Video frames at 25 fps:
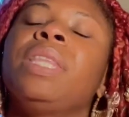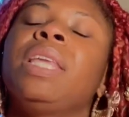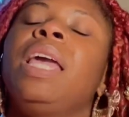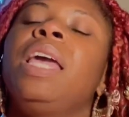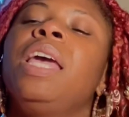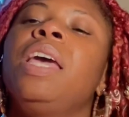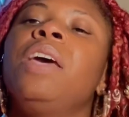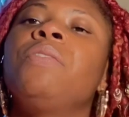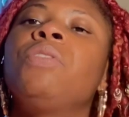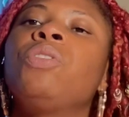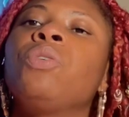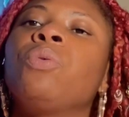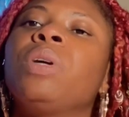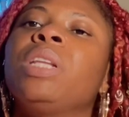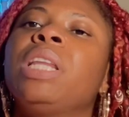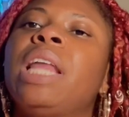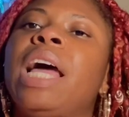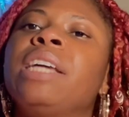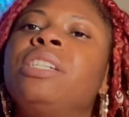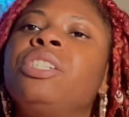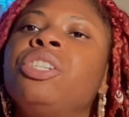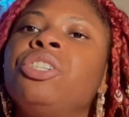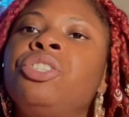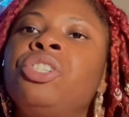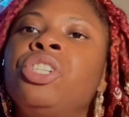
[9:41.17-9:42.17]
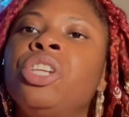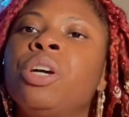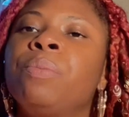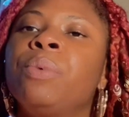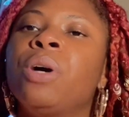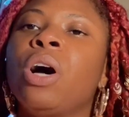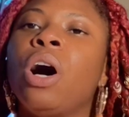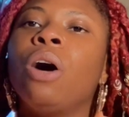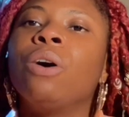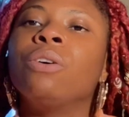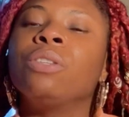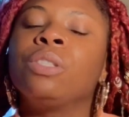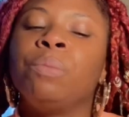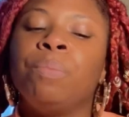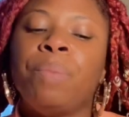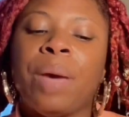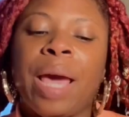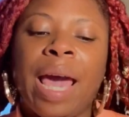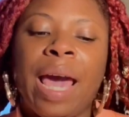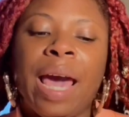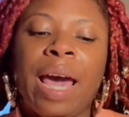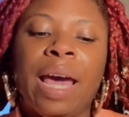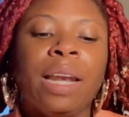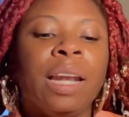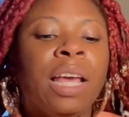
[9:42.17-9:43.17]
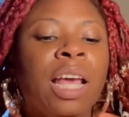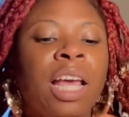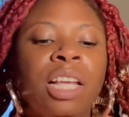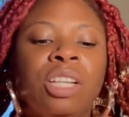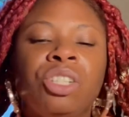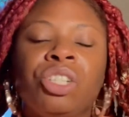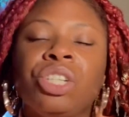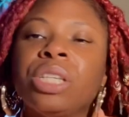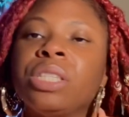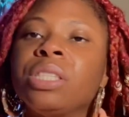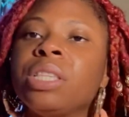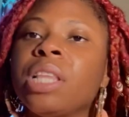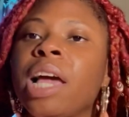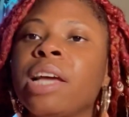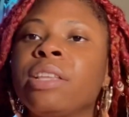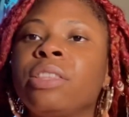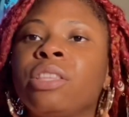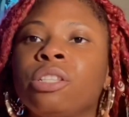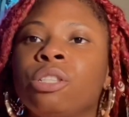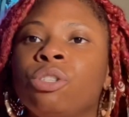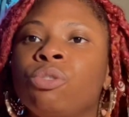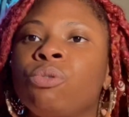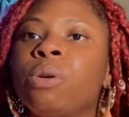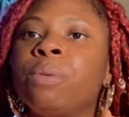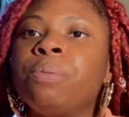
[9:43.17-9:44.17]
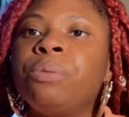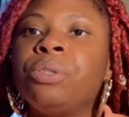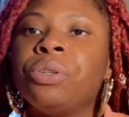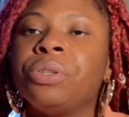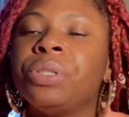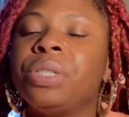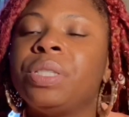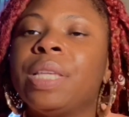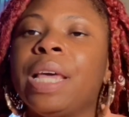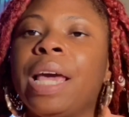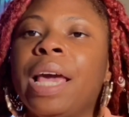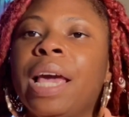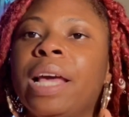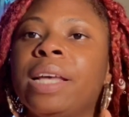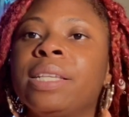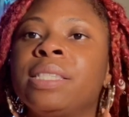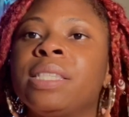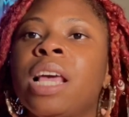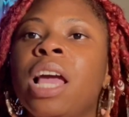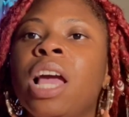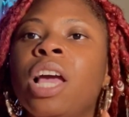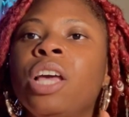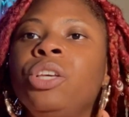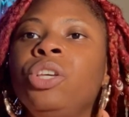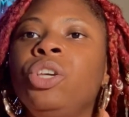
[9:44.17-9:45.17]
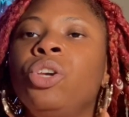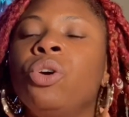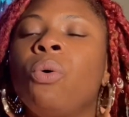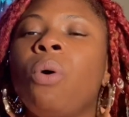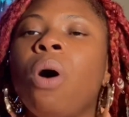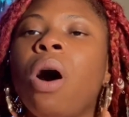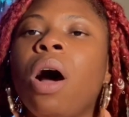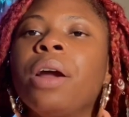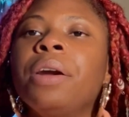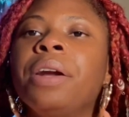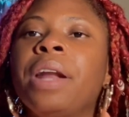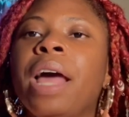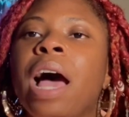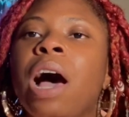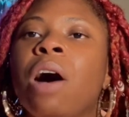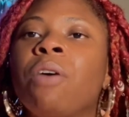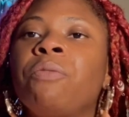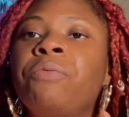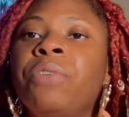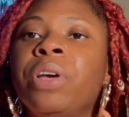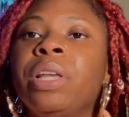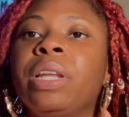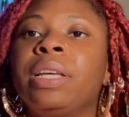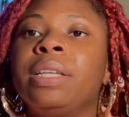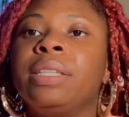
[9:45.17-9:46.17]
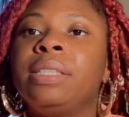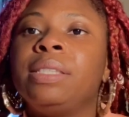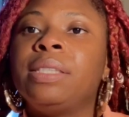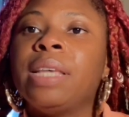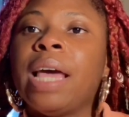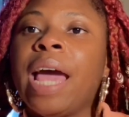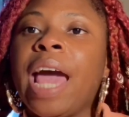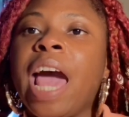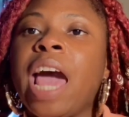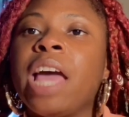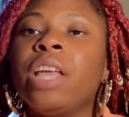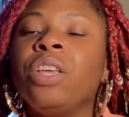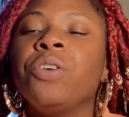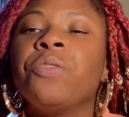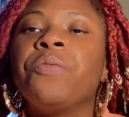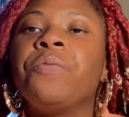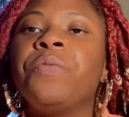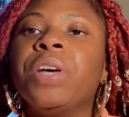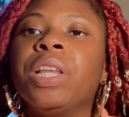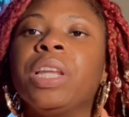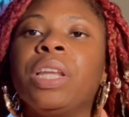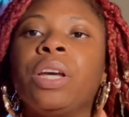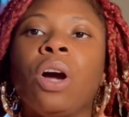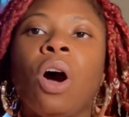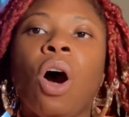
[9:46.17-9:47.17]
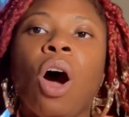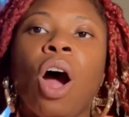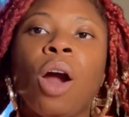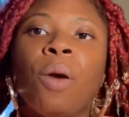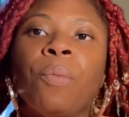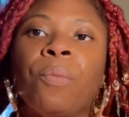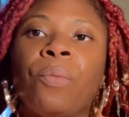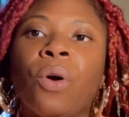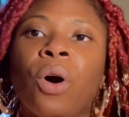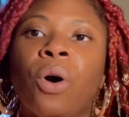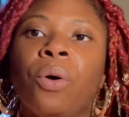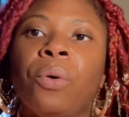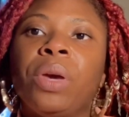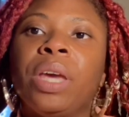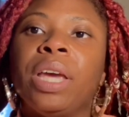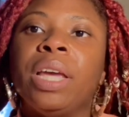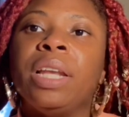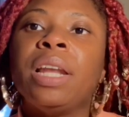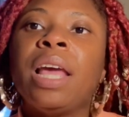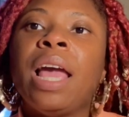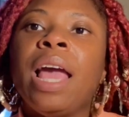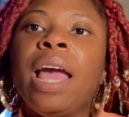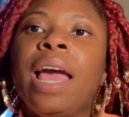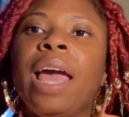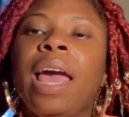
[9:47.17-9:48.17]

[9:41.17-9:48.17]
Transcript: if the relationship goes bad, just like the scripture says, you are now feeling sad, you're feeling heartbroken,